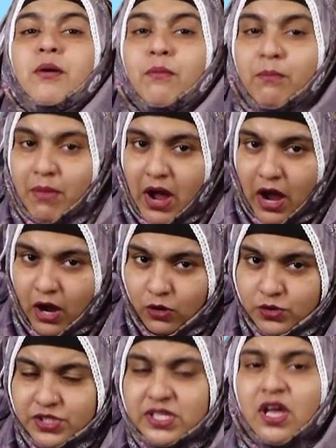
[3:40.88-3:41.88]

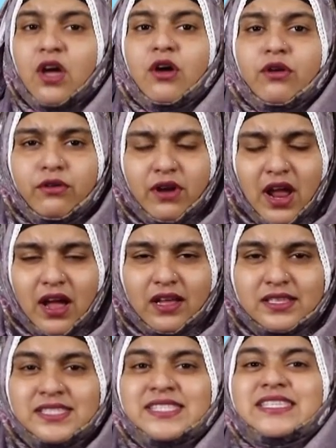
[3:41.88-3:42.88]
Mouse
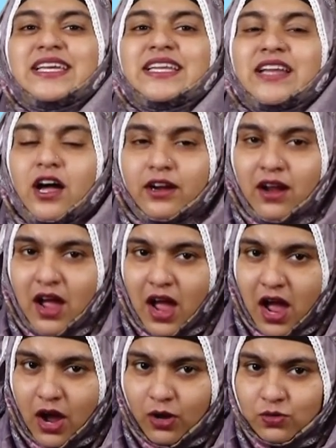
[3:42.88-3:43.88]
runs in our
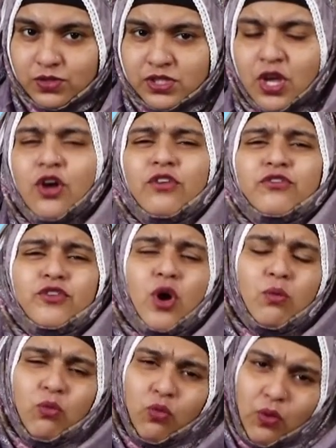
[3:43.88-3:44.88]
house
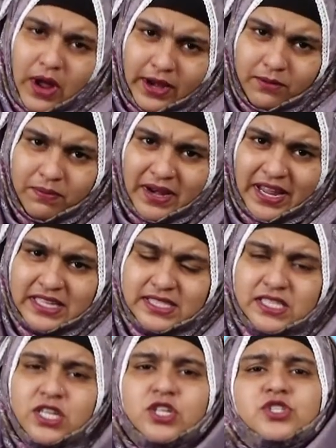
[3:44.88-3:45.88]
from one
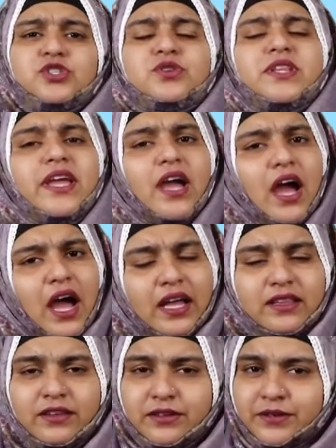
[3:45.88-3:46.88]
place to the
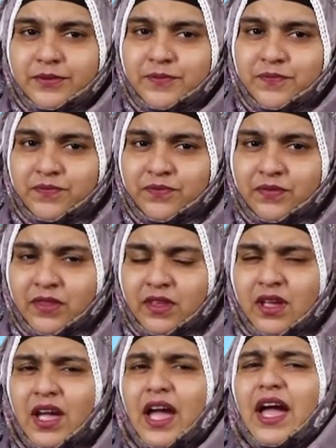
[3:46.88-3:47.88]
other.
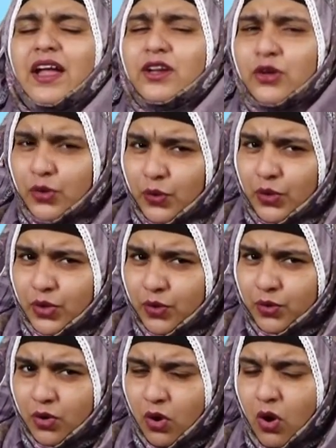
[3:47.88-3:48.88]
And do
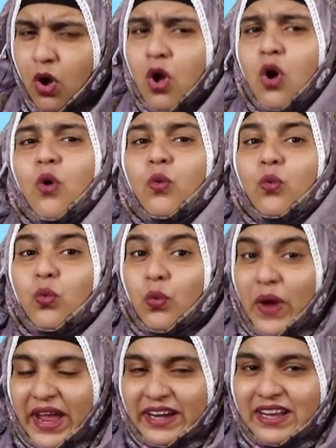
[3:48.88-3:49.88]
you know
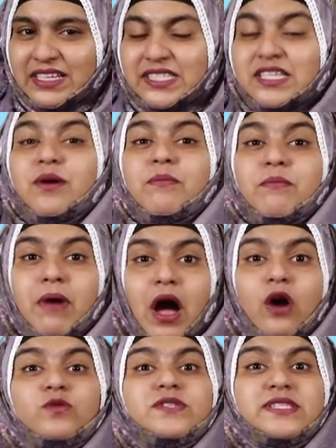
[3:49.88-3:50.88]
where does a
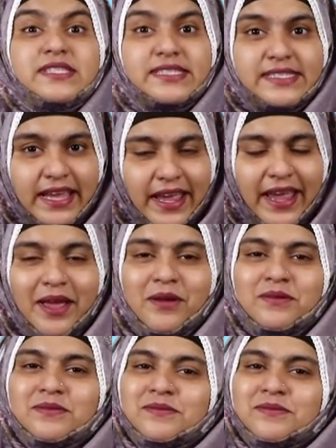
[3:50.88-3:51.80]
mouse stay?